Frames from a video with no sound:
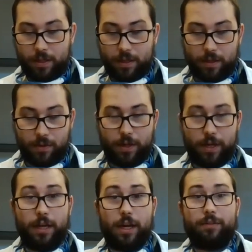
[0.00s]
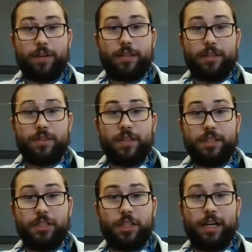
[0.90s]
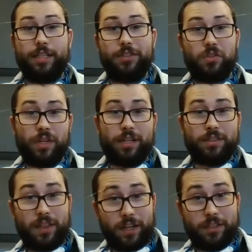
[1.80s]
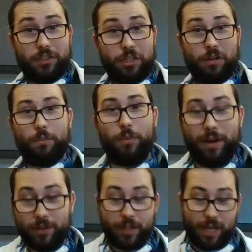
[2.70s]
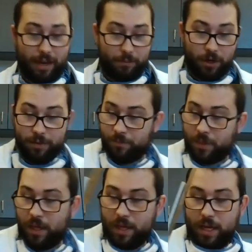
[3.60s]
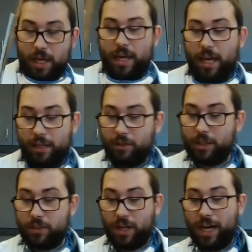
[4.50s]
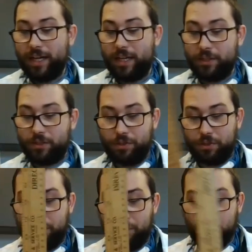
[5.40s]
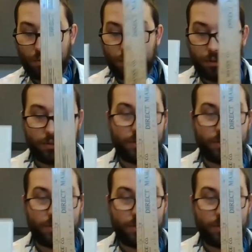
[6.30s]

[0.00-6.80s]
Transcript: All right, I've got this nice shiny string because I thought it'd show up well on the camera. And you're going to tie it to your 2 rulers